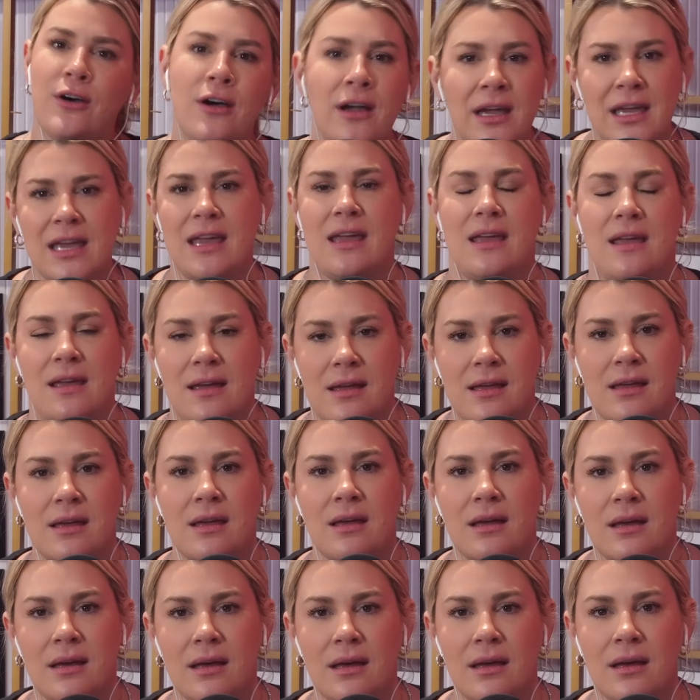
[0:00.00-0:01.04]
cookie.
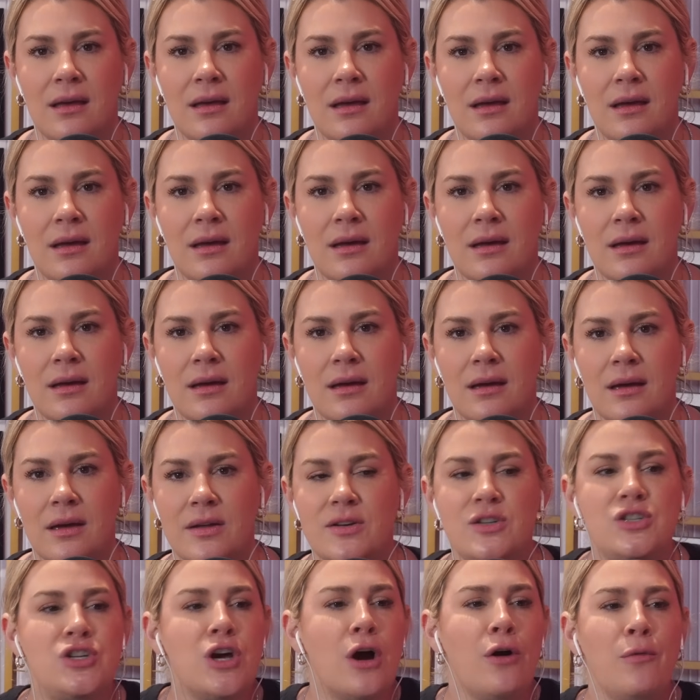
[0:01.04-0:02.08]

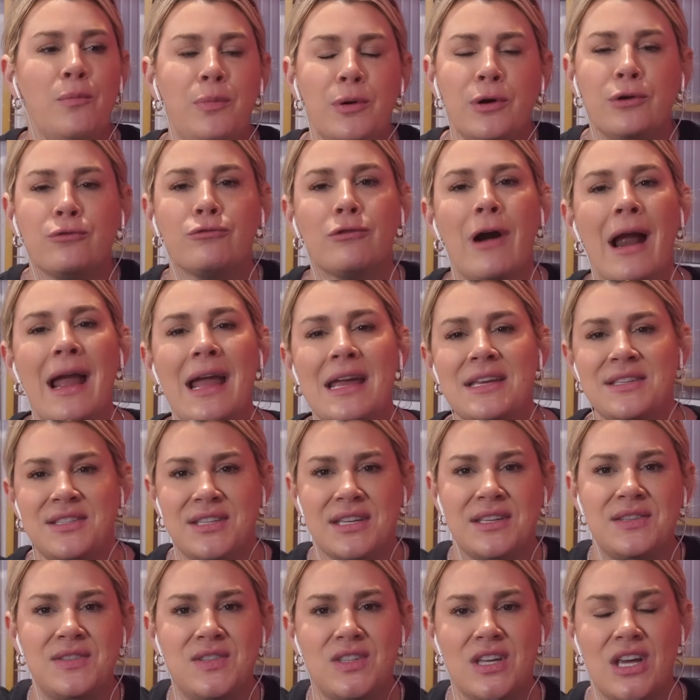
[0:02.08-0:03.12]
Don't put
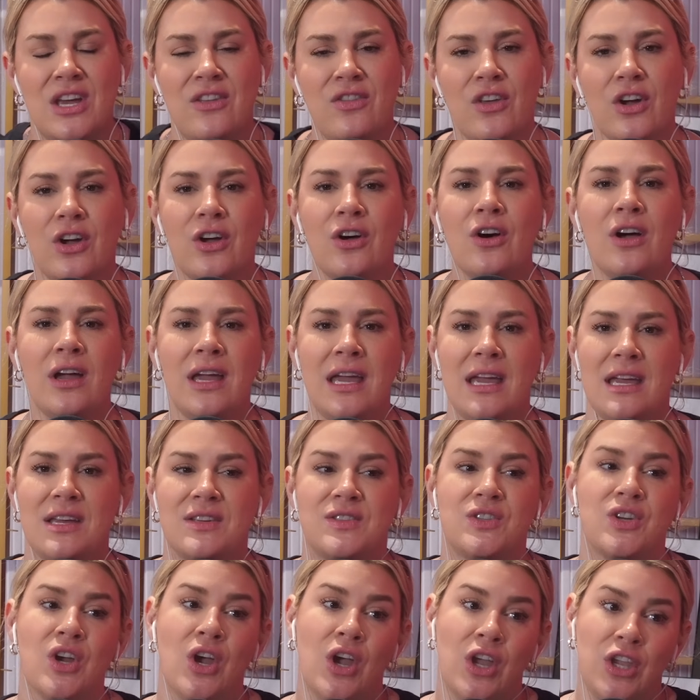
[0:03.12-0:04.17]
raisins in the
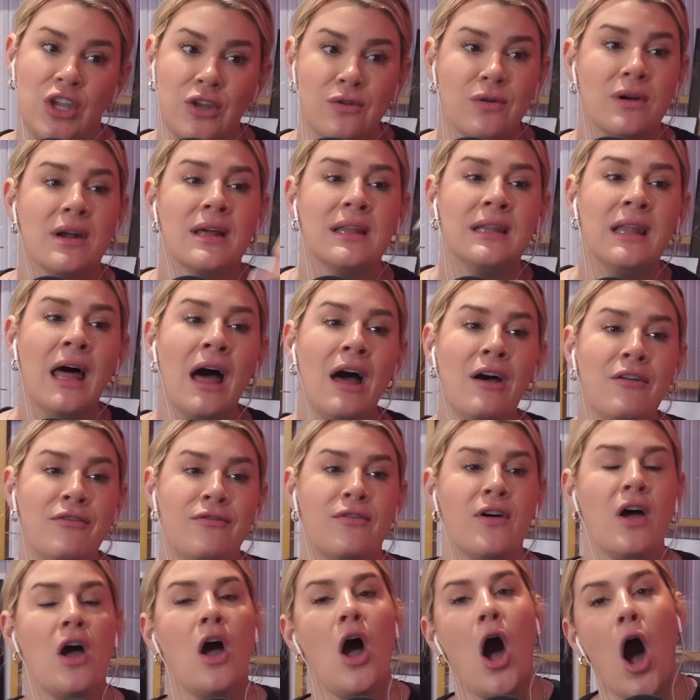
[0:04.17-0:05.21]
cookies. You know what I
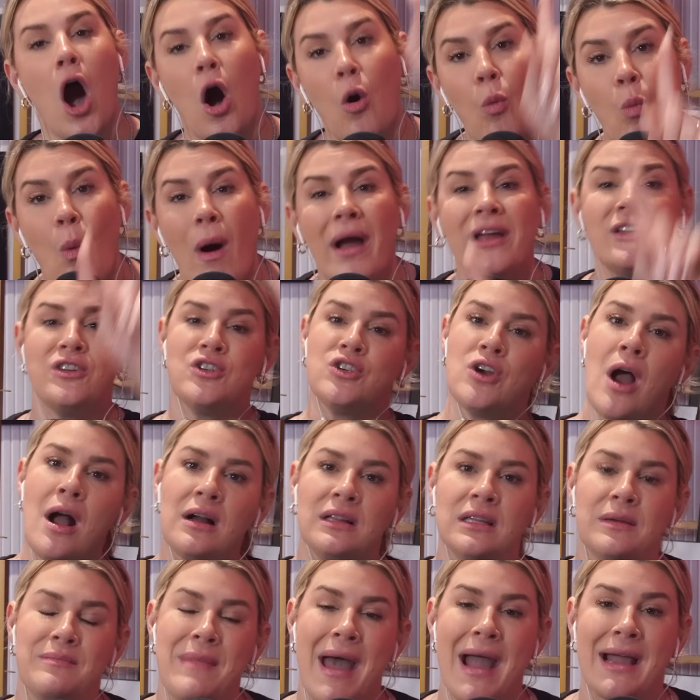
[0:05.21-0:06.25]
love? A white
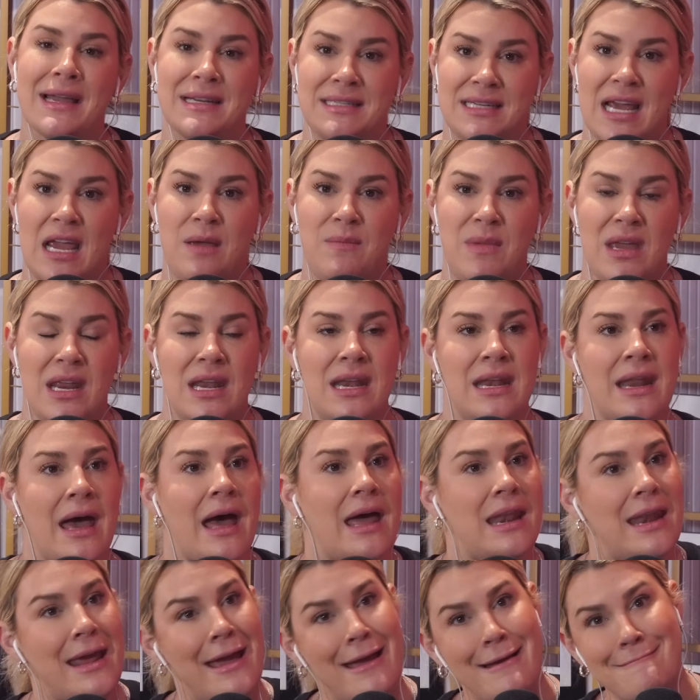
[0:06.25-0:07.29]
chocolate macadamia
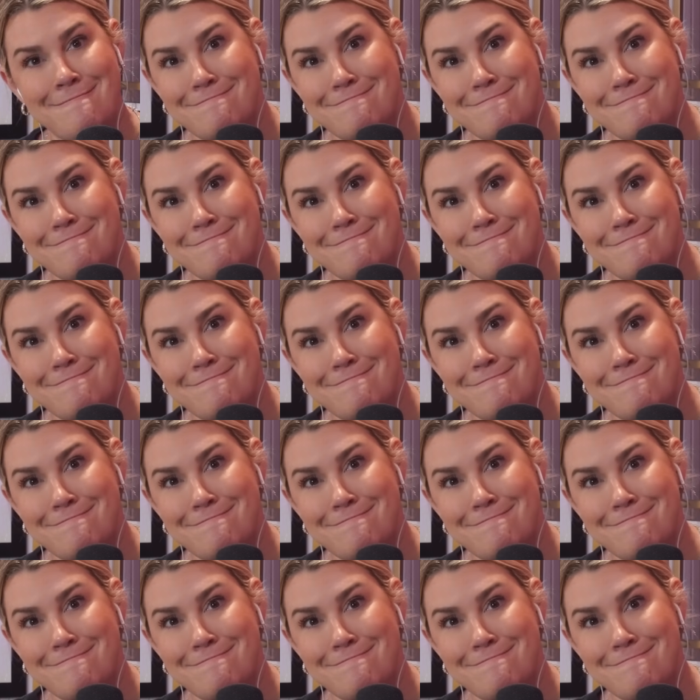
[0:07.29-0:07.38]
nut.